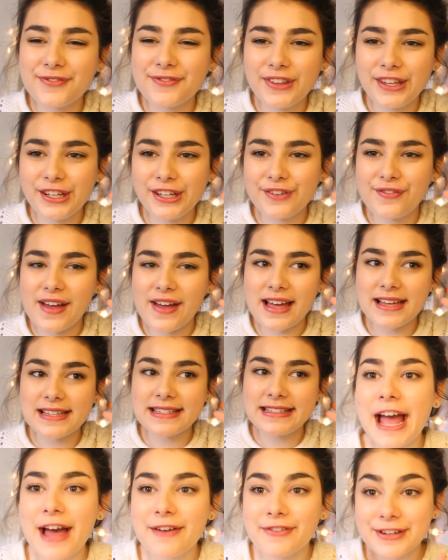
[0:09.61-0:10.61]
the universe.
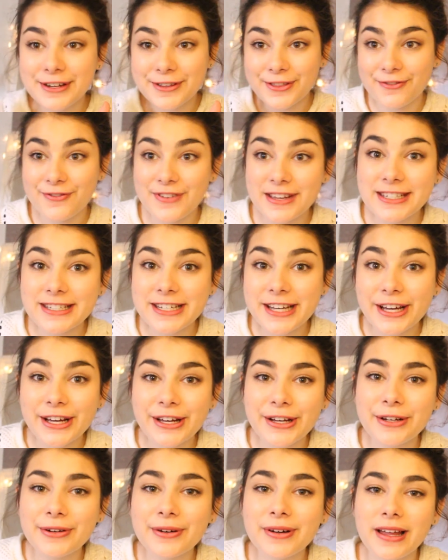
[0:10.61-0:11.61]
I have another
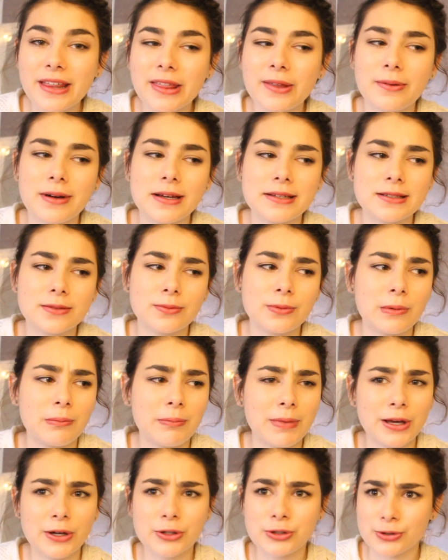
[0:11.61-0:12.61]
video, otherwise I wouldn't
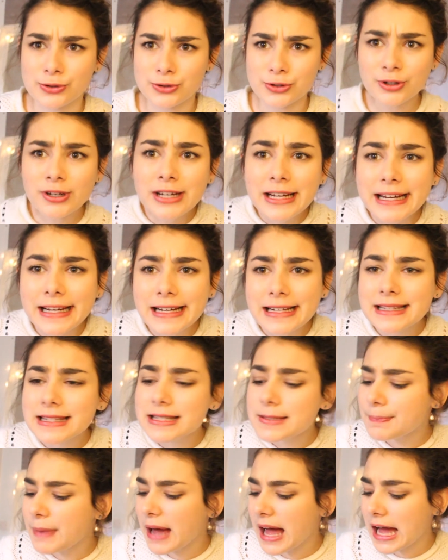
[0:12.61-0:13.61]
be on your
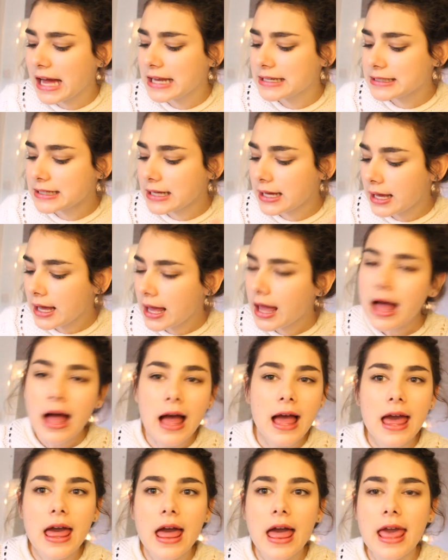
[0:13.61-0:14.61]
screens, but
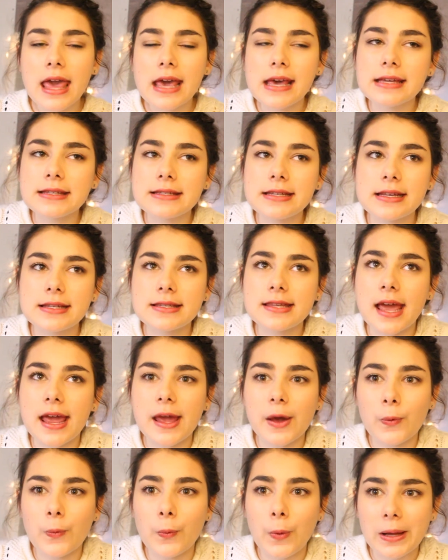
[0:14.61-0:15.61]
it is
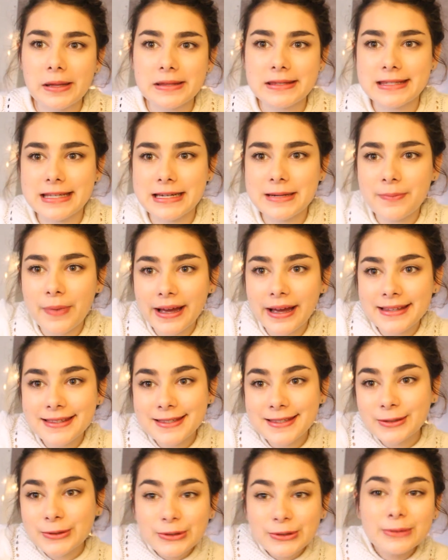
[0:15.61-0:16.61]
a what's in my
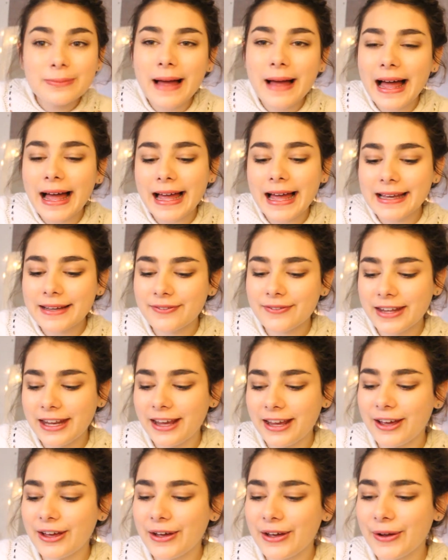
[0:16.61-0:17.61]
school bag
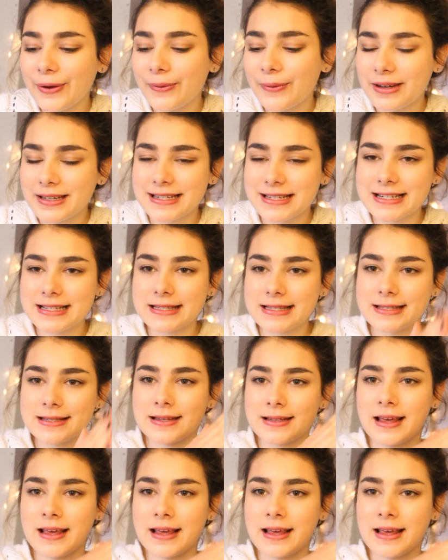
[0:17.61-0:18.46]
video, which is